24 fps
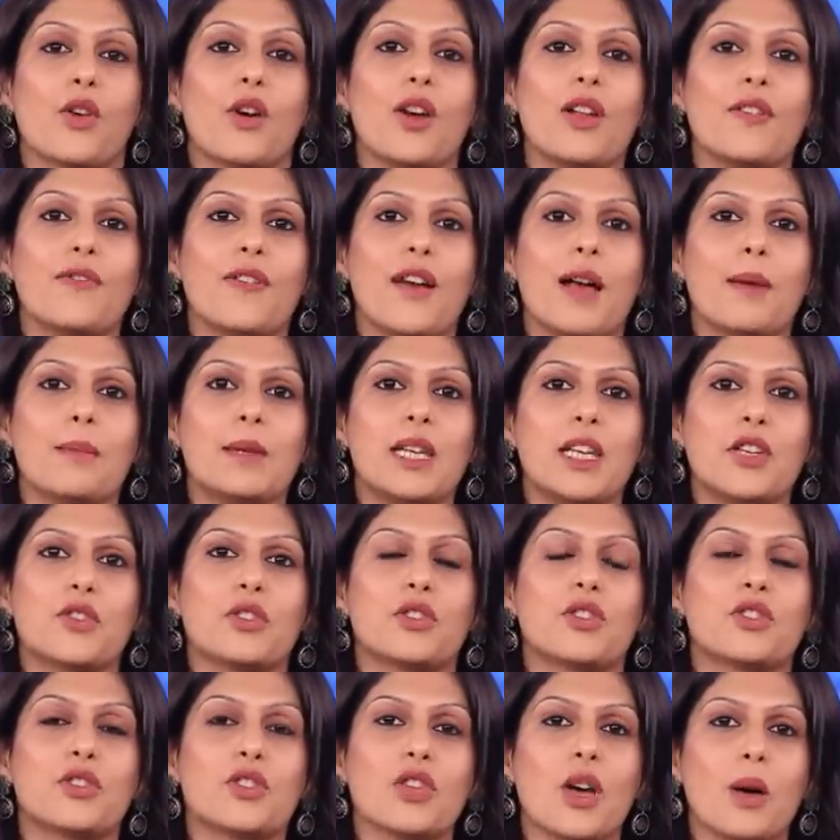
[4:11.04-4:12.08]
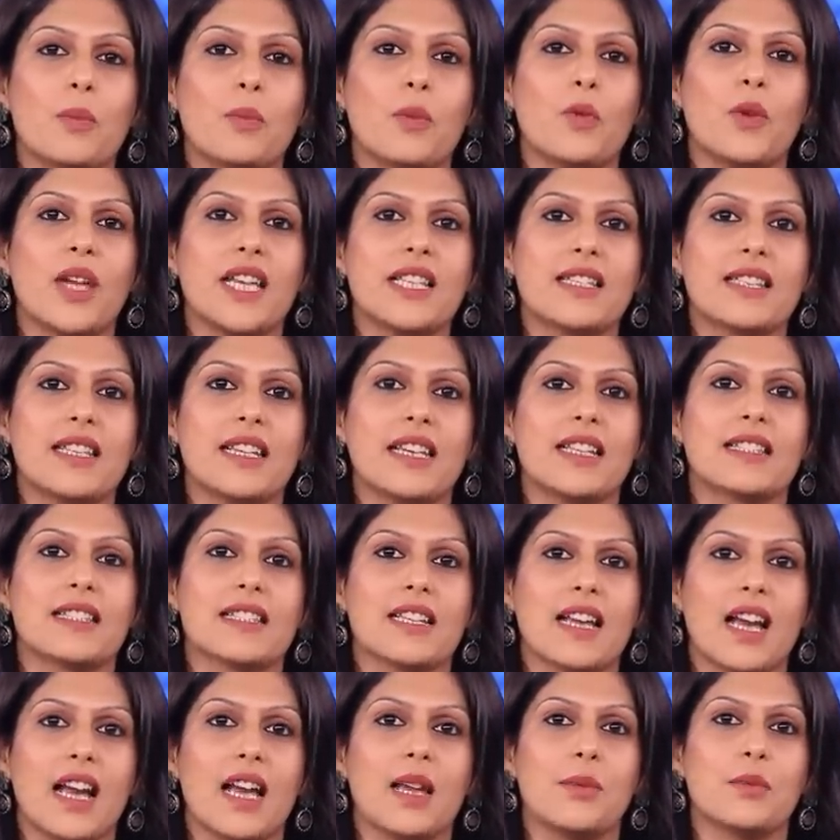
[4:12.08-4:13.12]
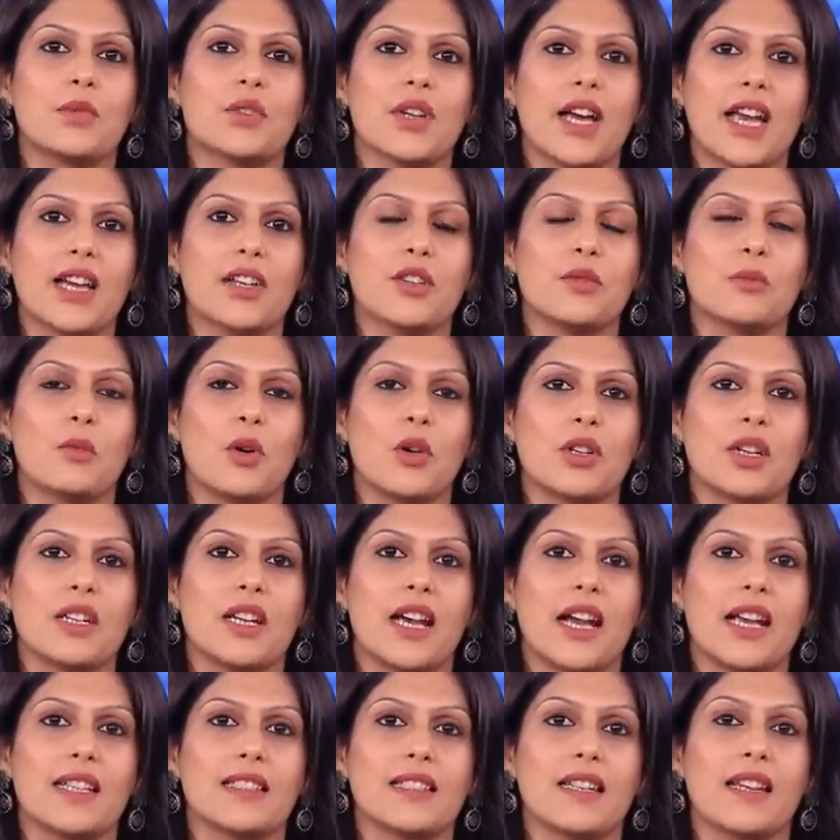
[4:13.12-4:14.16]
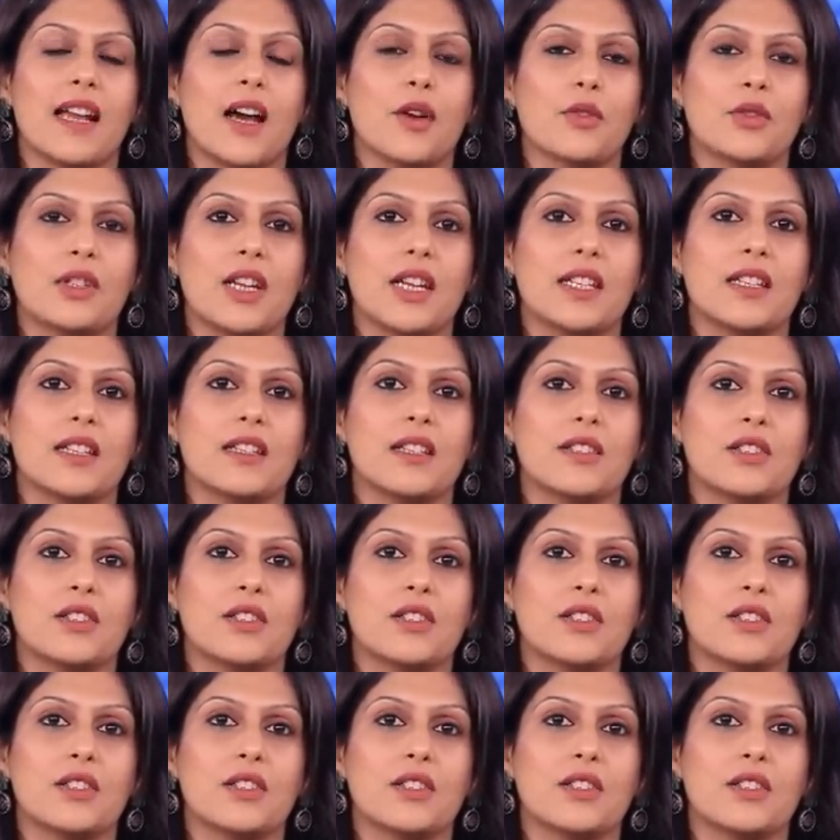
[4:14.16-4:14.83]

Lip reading: royal family should stop wasting its time trying to modernize an outdated